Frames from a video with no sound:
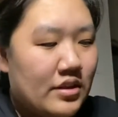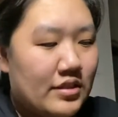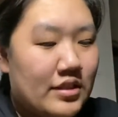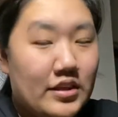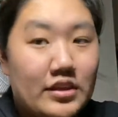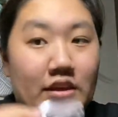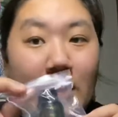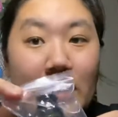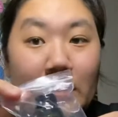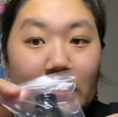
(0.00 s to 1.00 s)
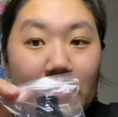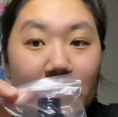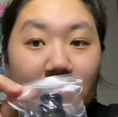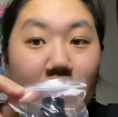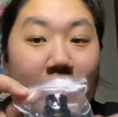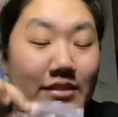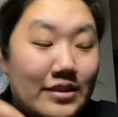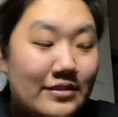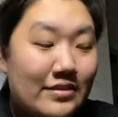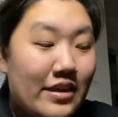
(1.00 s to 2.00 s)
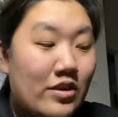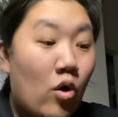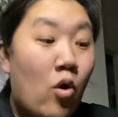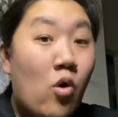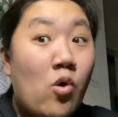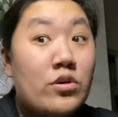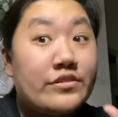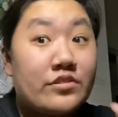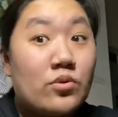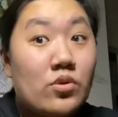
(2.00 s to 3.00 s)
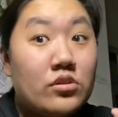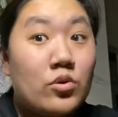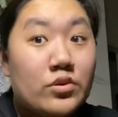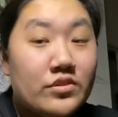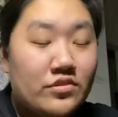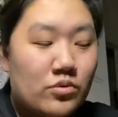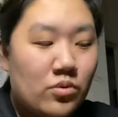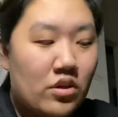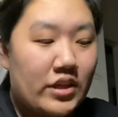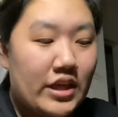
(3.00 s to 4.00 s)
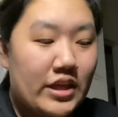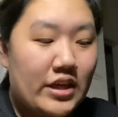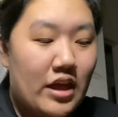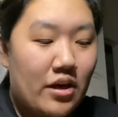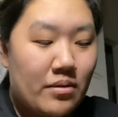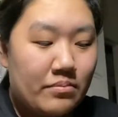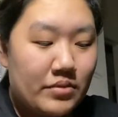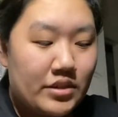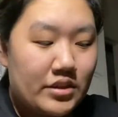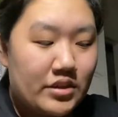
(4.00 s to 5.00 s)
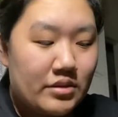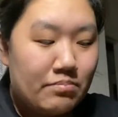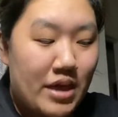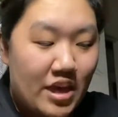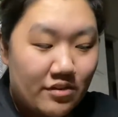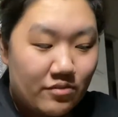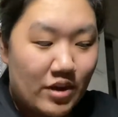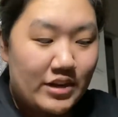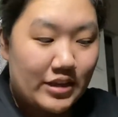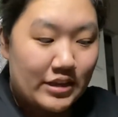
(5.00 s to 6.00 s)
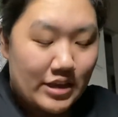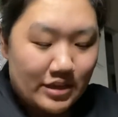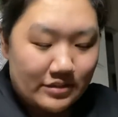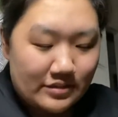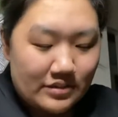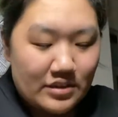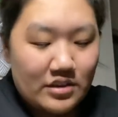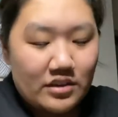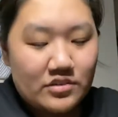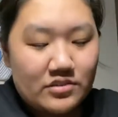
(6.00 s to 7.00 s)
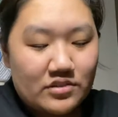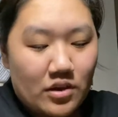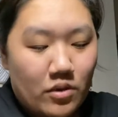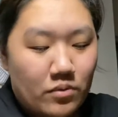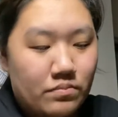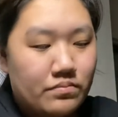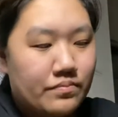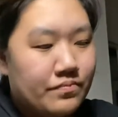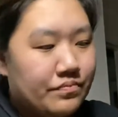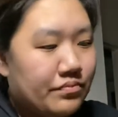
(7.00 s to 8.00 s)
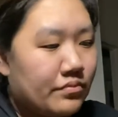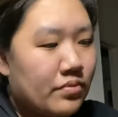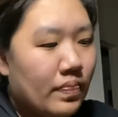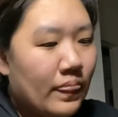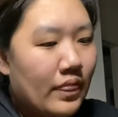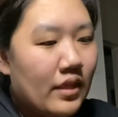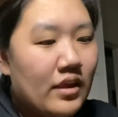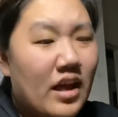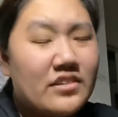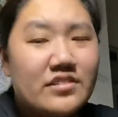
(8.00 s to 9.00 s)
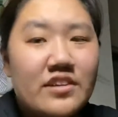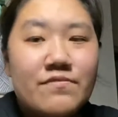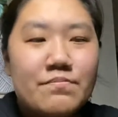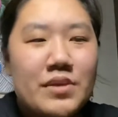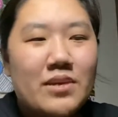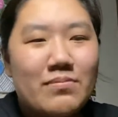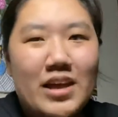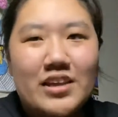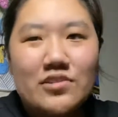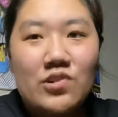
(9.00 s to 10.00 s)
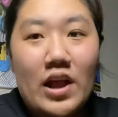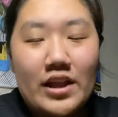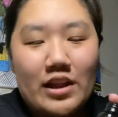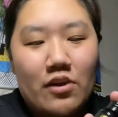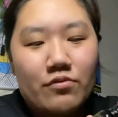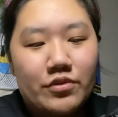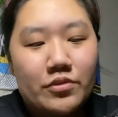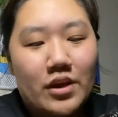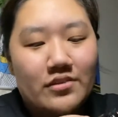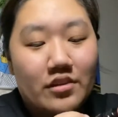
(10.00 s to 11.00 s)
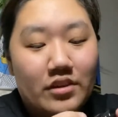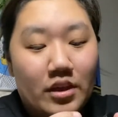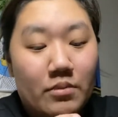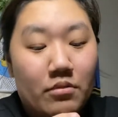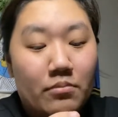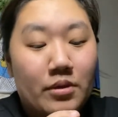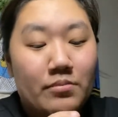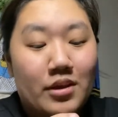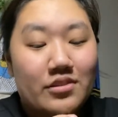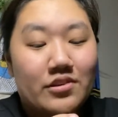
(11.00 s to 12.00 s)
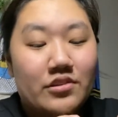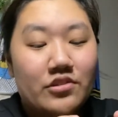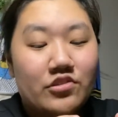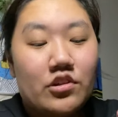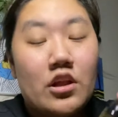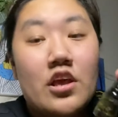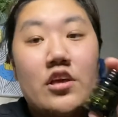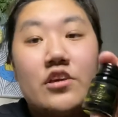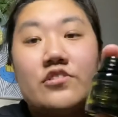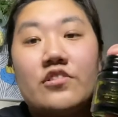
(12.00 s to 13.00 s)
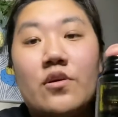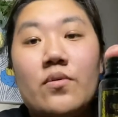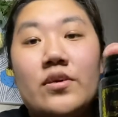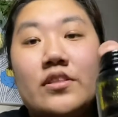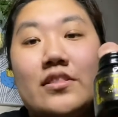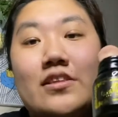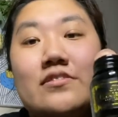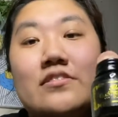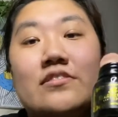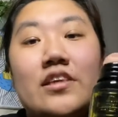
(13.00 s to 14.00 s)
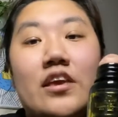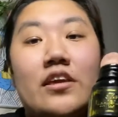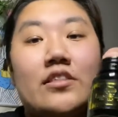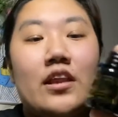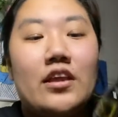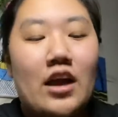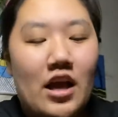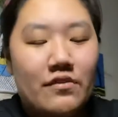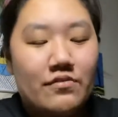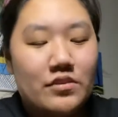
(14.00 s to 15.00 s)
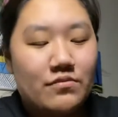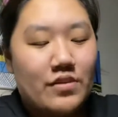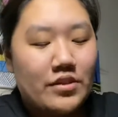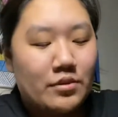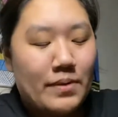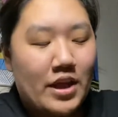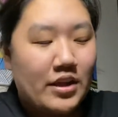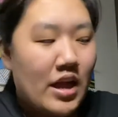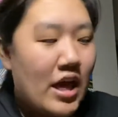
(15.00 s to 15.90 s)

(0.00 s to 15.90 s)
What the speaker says: the ink. So this is like old school pen writing kit. So I'll see if maybe I can try it out for you guys on camera, but I'm not entirely sure. So this is the ink that I got, feather pen.